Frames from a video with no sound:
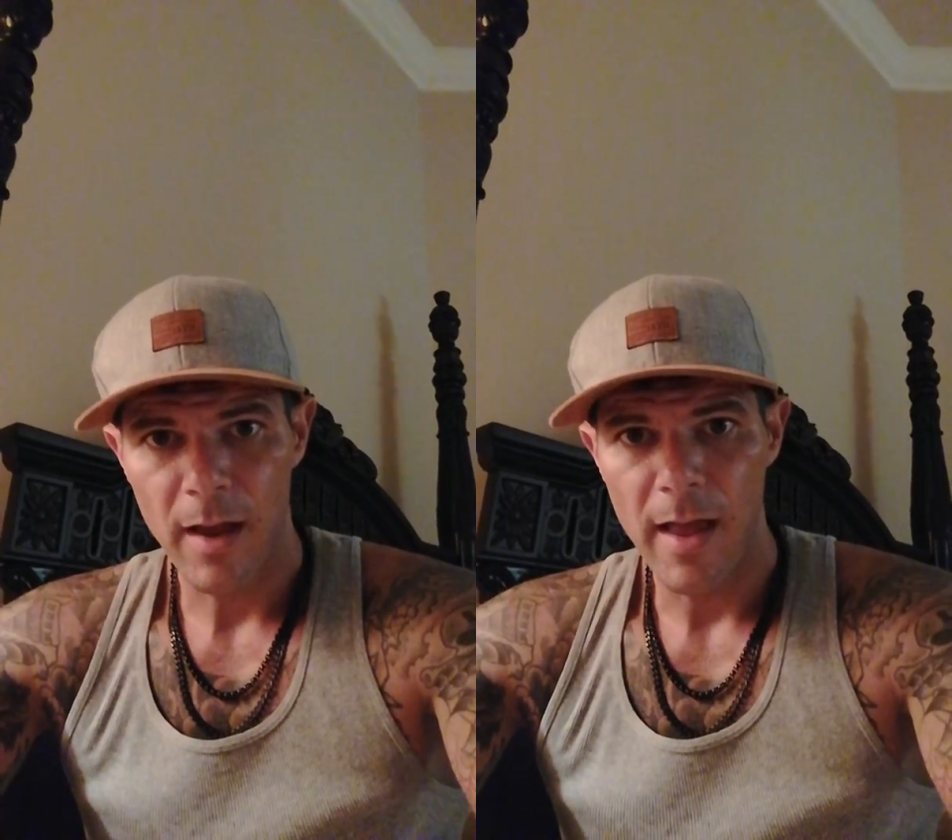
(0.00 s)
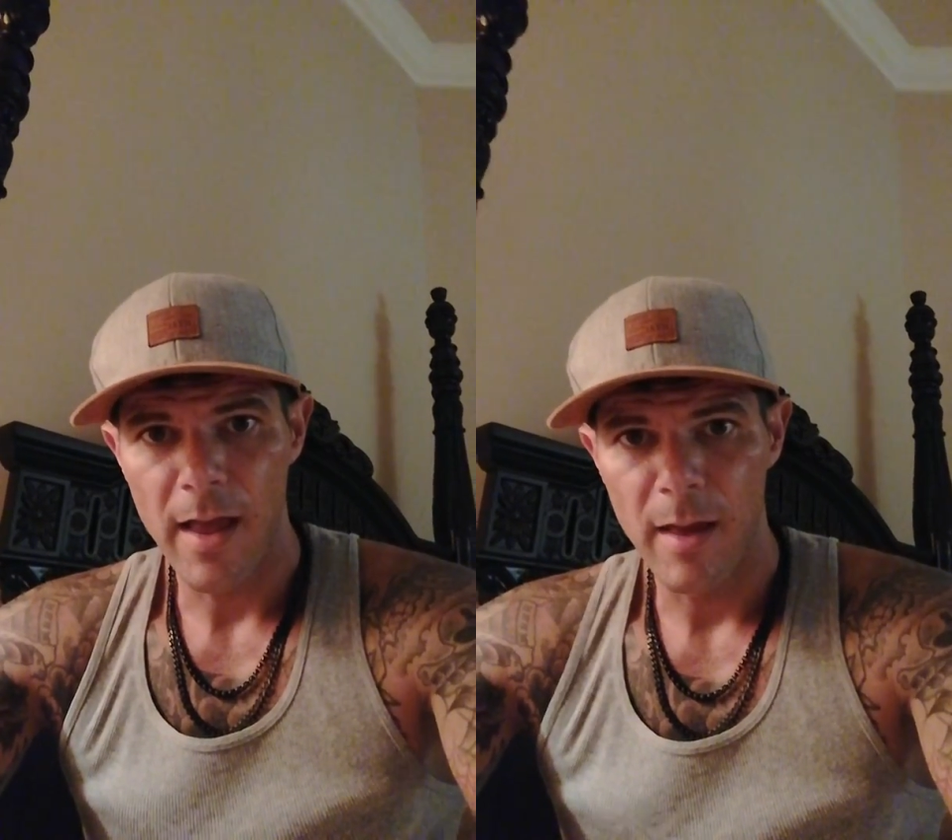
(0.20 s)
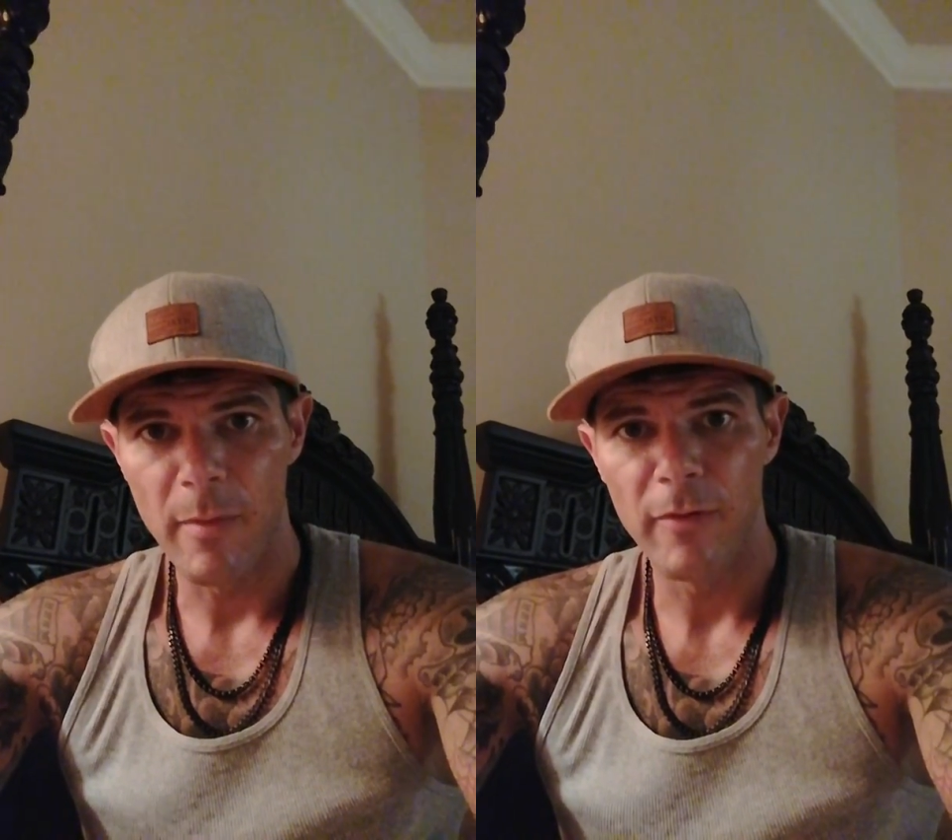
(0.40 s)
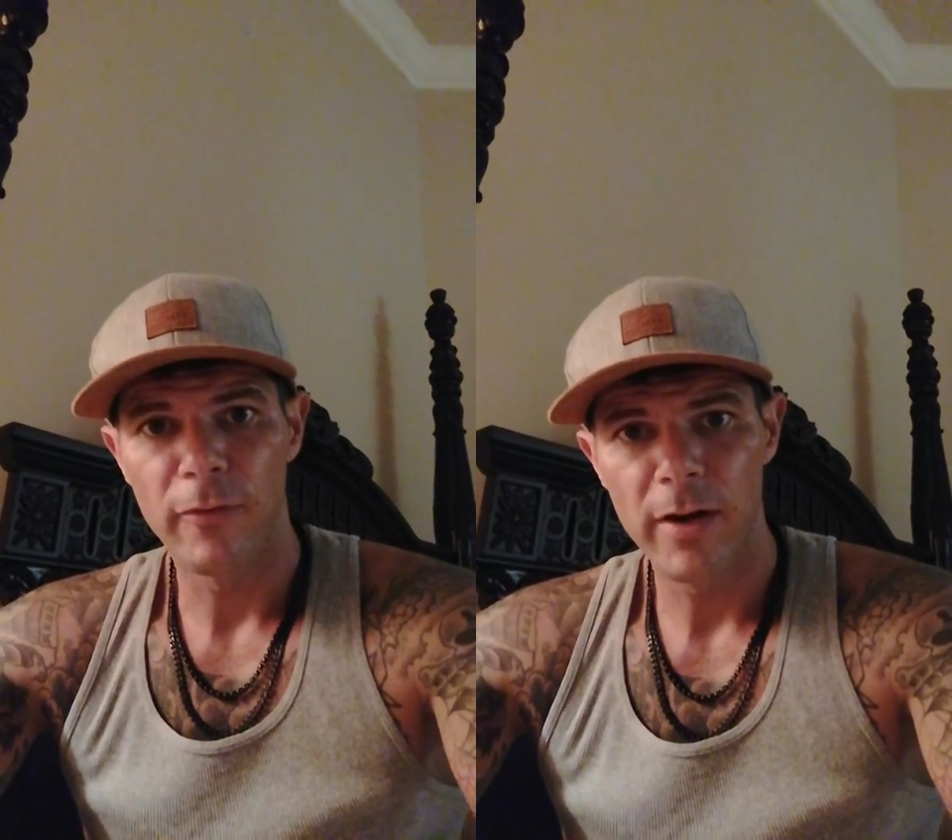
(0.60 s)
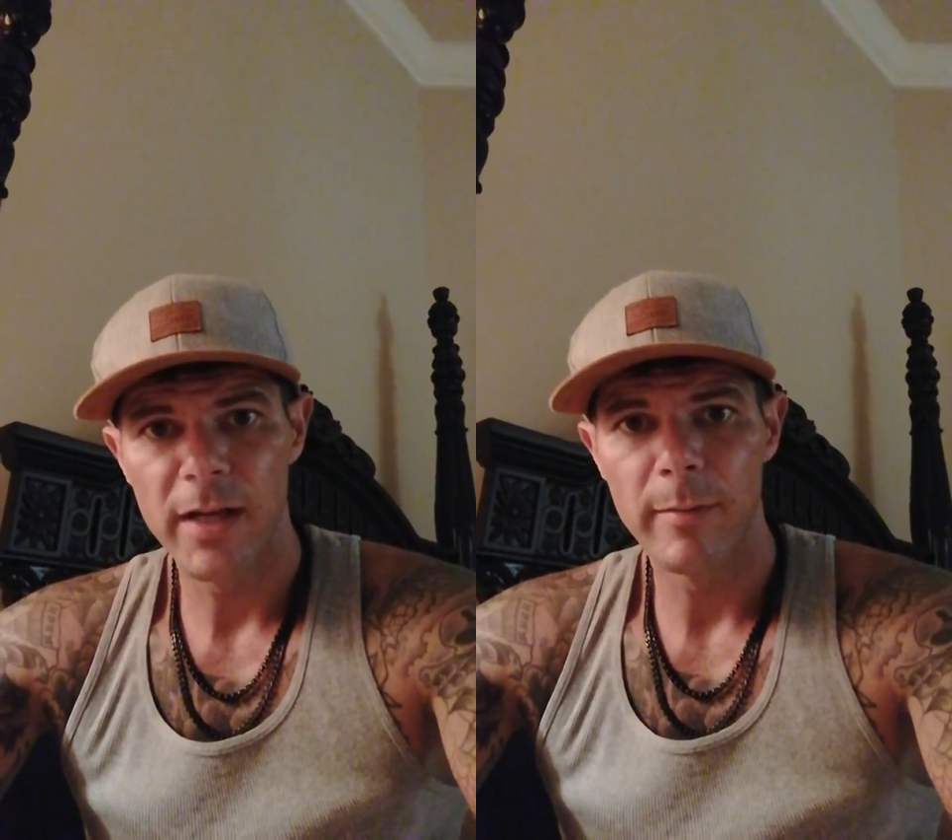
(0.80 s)
and my
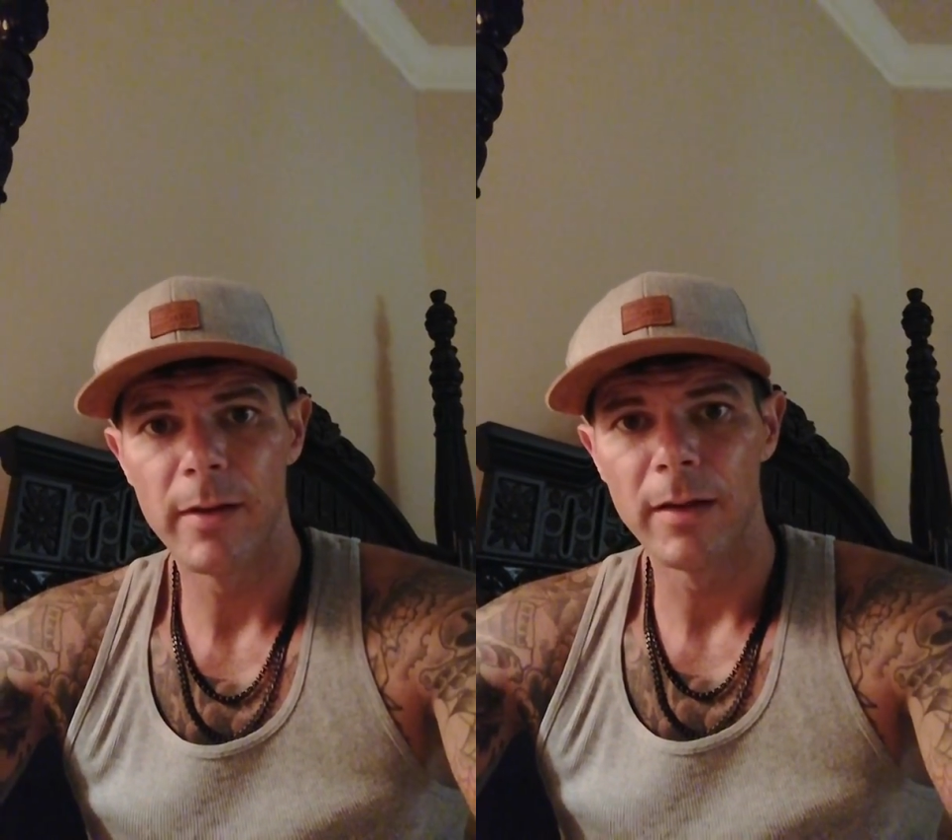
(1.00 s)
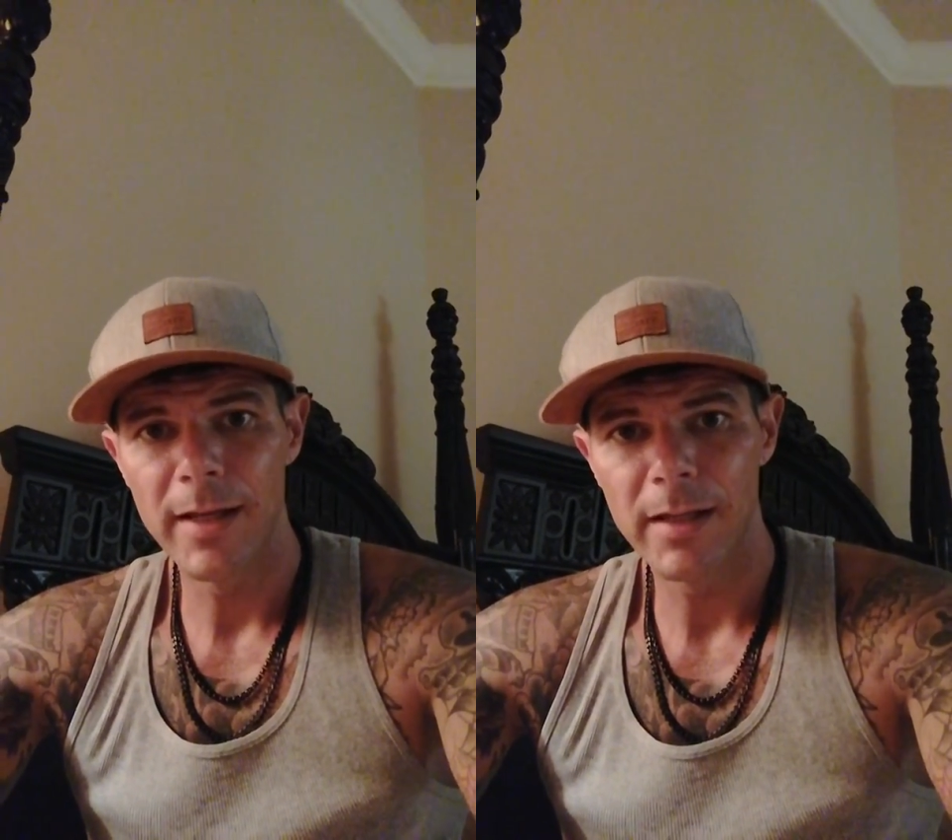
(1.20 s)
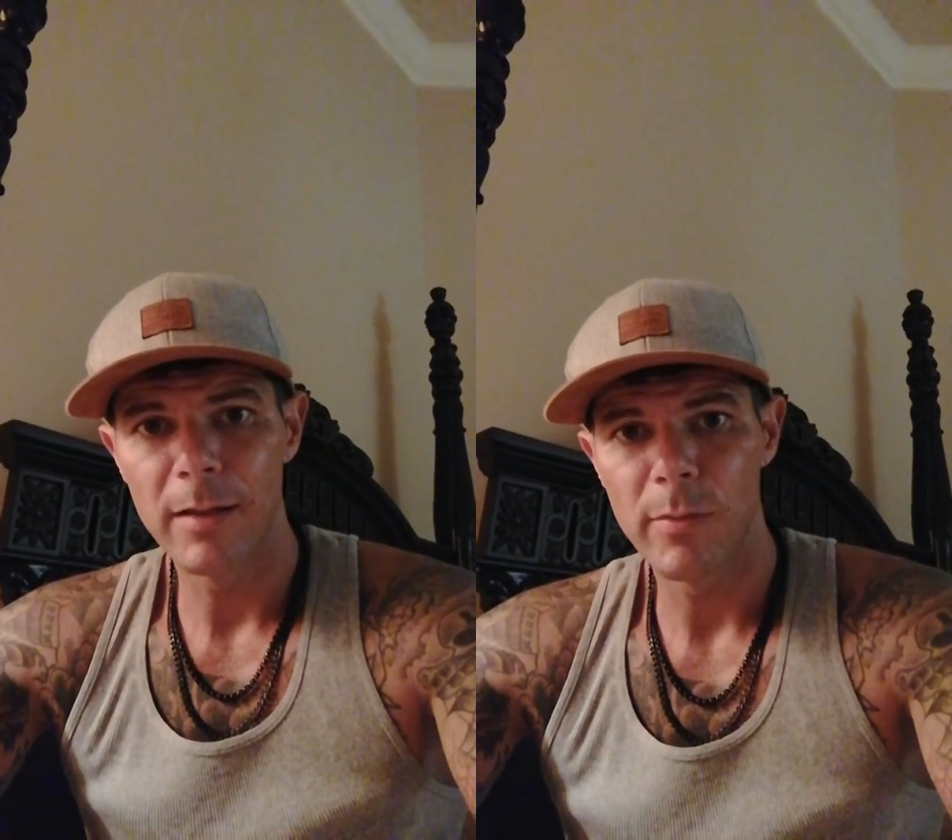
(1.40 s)
friend had been lending